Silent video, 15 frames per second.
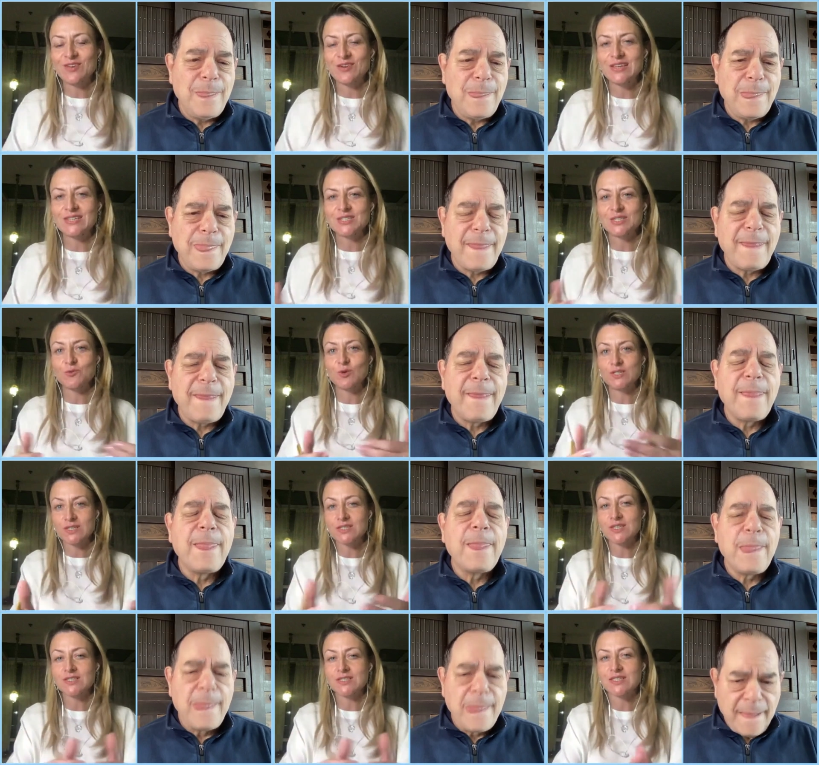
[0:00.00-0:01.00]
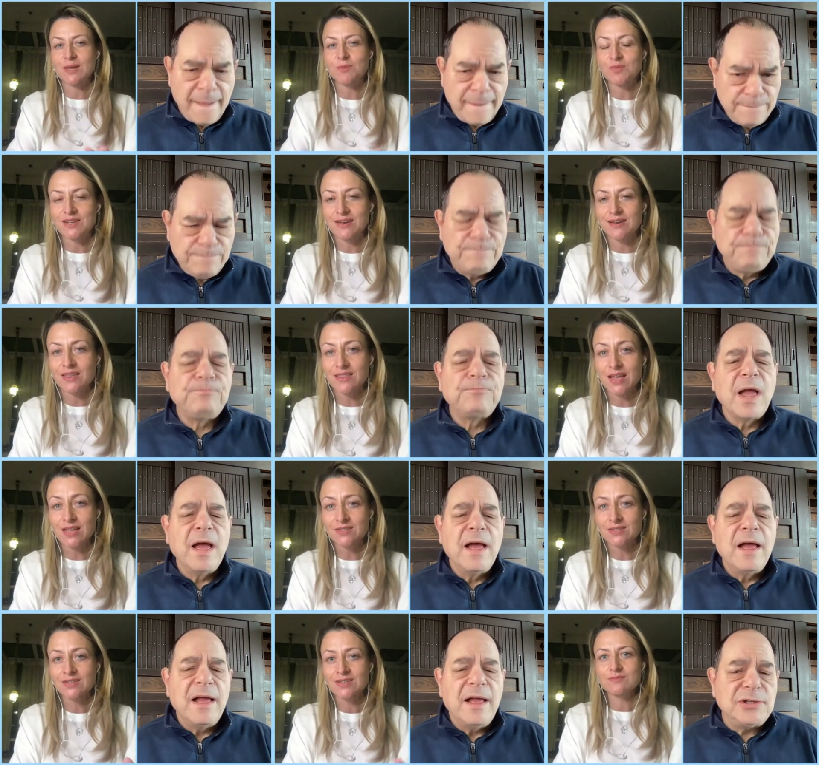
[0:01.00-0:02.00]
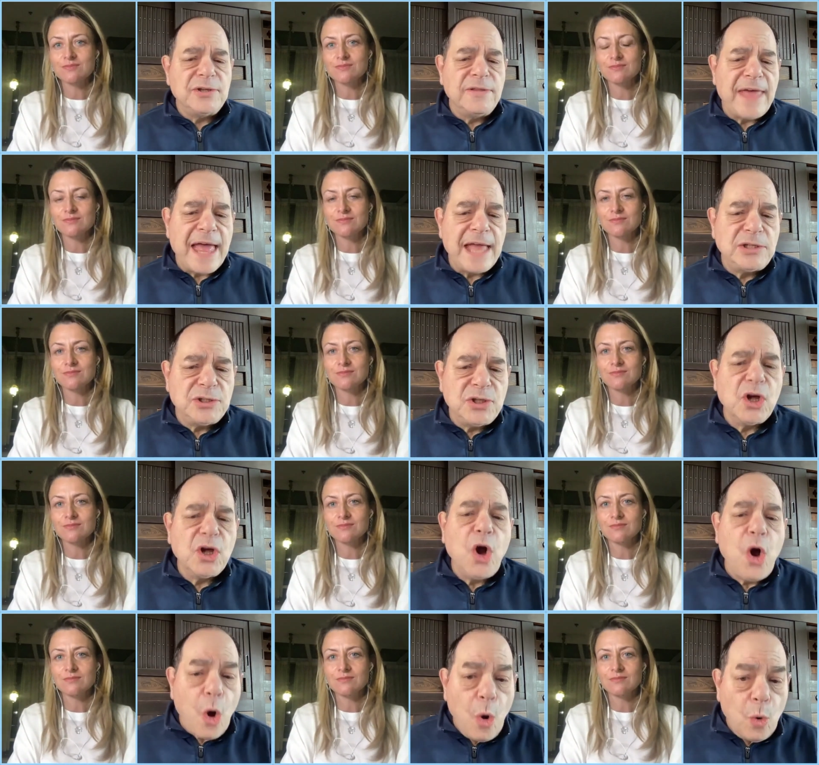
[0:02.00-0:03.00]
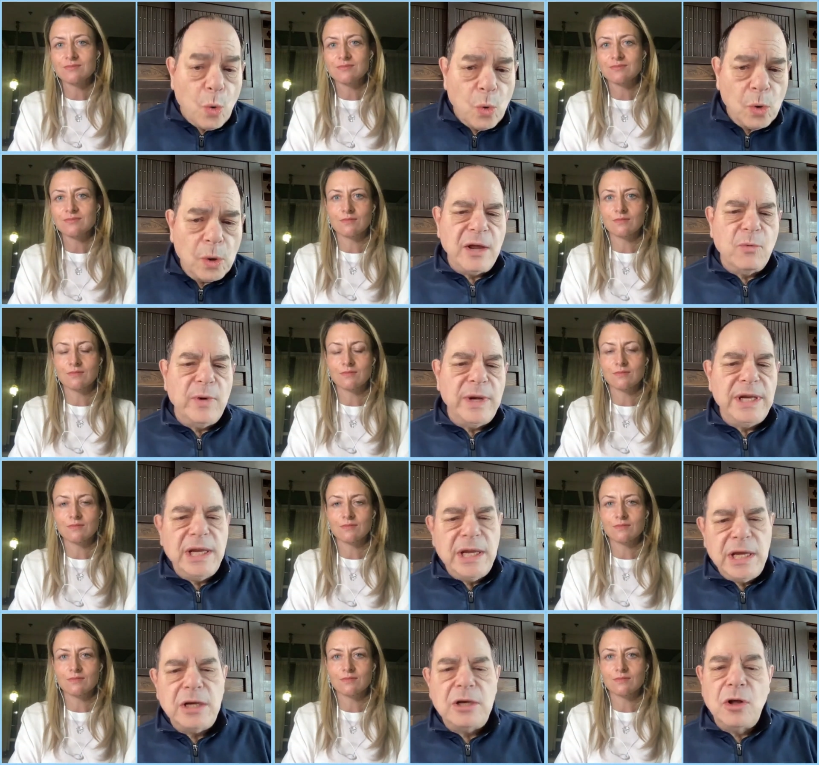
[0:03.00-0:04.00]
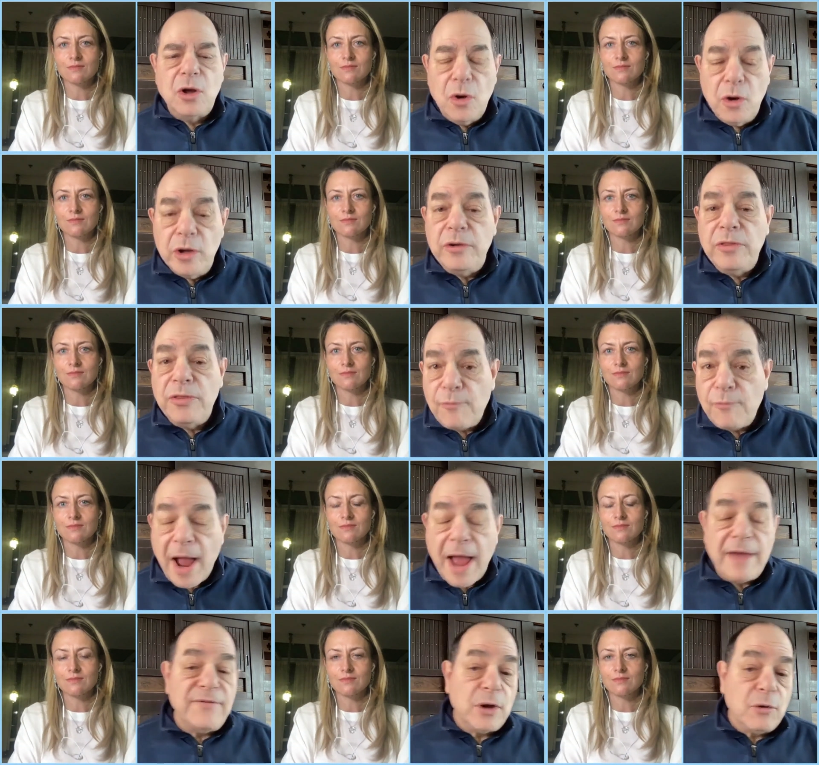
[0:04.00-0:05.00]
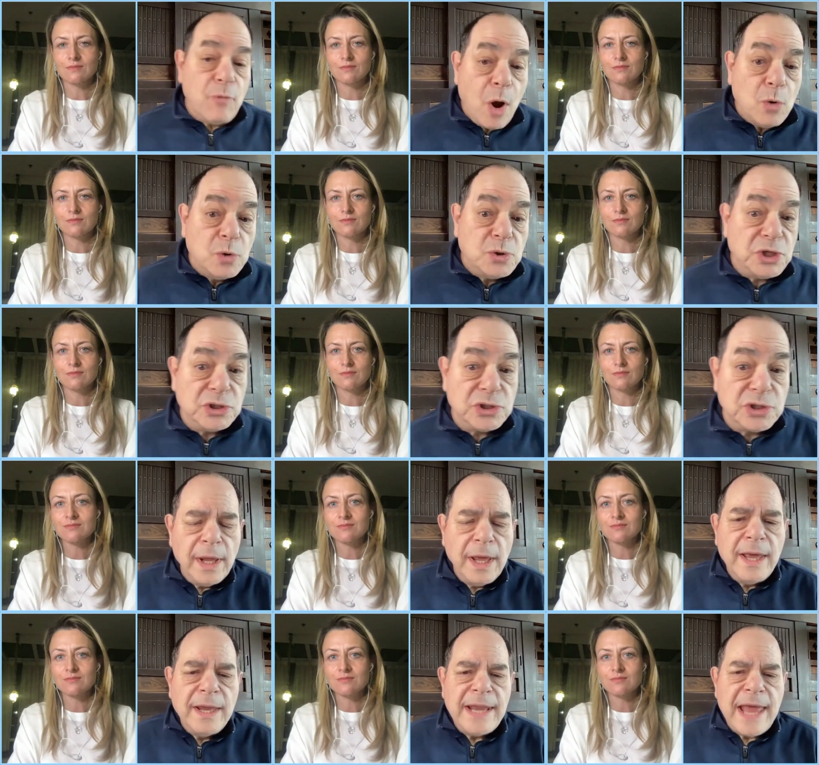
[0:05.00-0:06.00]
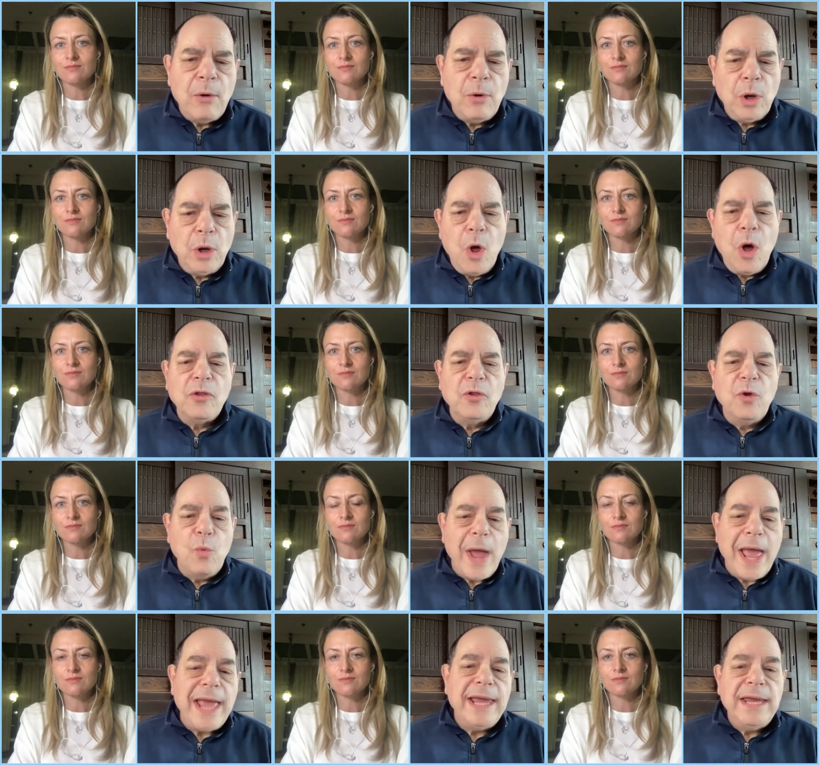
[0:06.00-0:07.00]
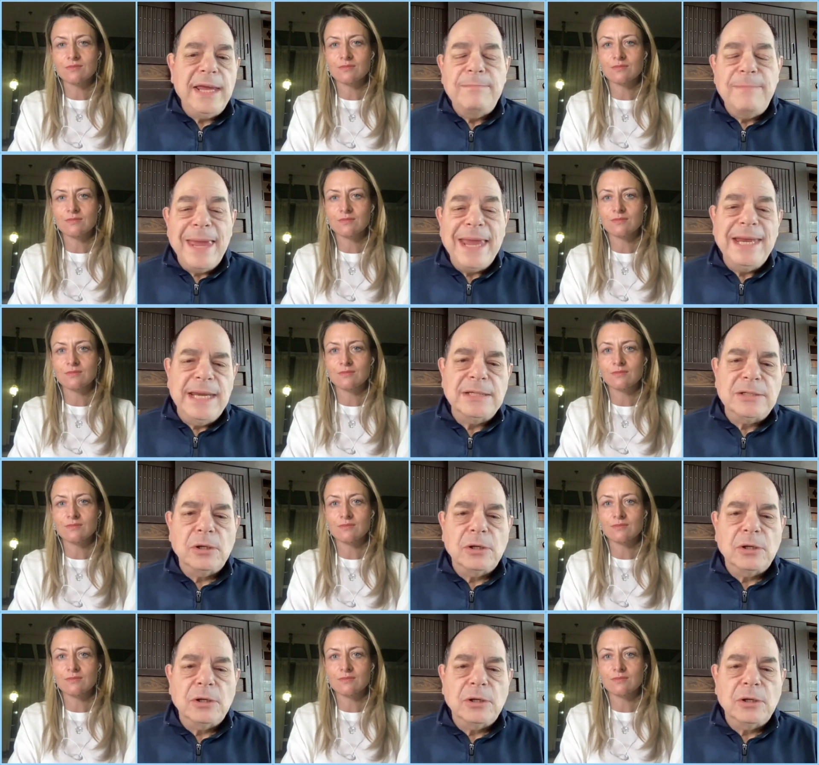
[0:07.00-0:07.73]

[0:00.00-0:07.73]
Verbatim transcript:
Speaker 1: easy words, is it something like that?
Speaker 2: That's the goal. We need good, thriving roses. Now, along the way, he may need to